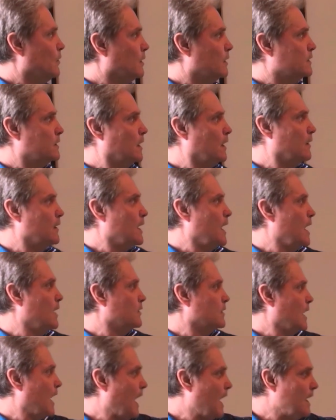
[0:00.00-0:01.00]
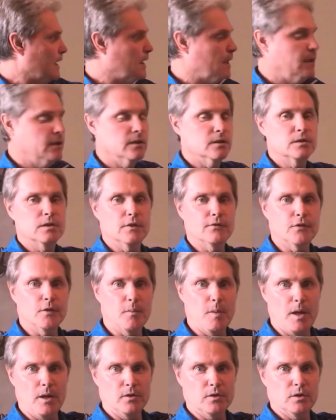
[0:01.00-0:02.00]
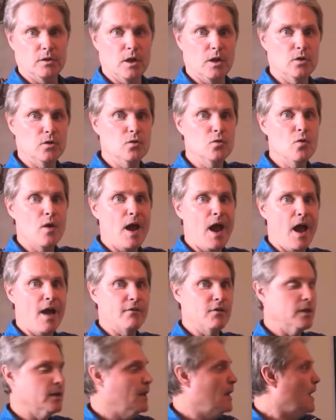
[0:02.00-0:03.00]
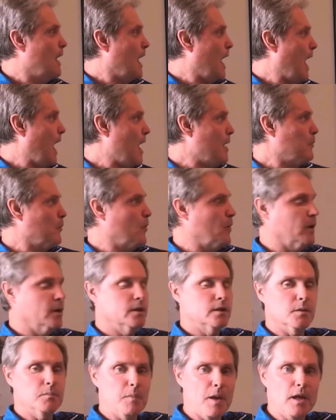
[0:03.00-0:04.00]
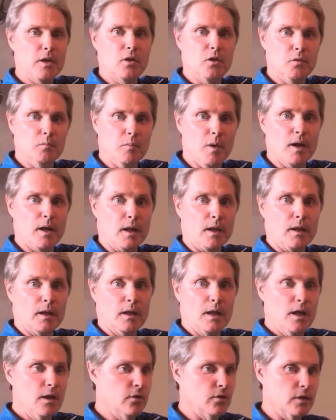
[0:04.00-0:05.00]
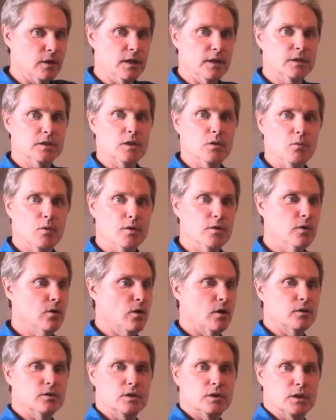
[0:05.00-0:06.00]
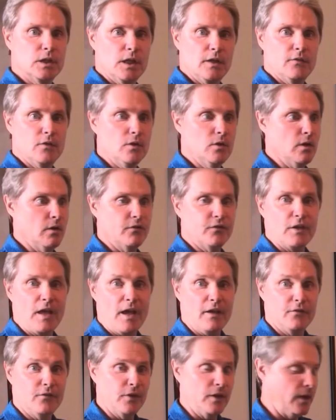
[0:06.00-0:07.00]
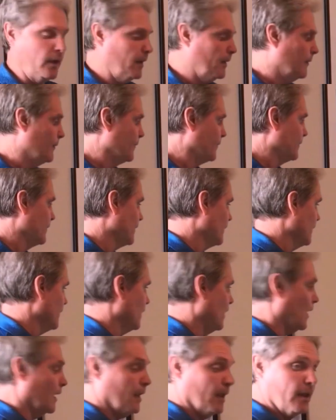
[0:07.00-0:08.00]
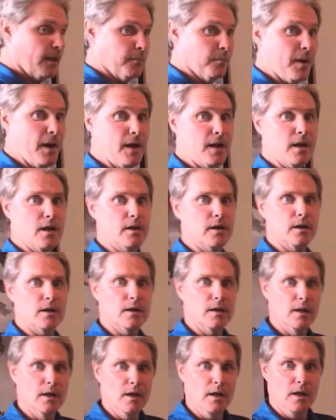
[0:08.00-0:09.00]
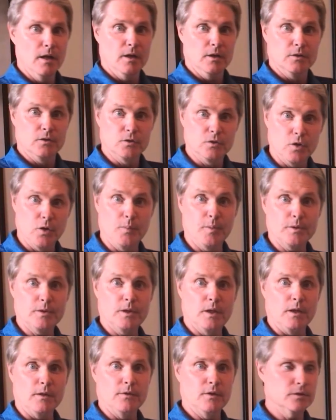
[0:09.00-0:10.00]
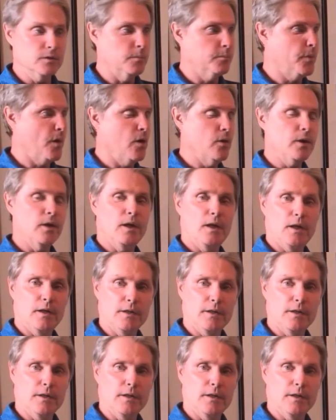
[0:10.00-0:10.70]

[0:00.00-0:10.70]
you want to tell the agent, I need this information and you have it. I'm willing to make you money. Either list it with you or just give you a flat fee. All right, in my area, 2%. There's a broker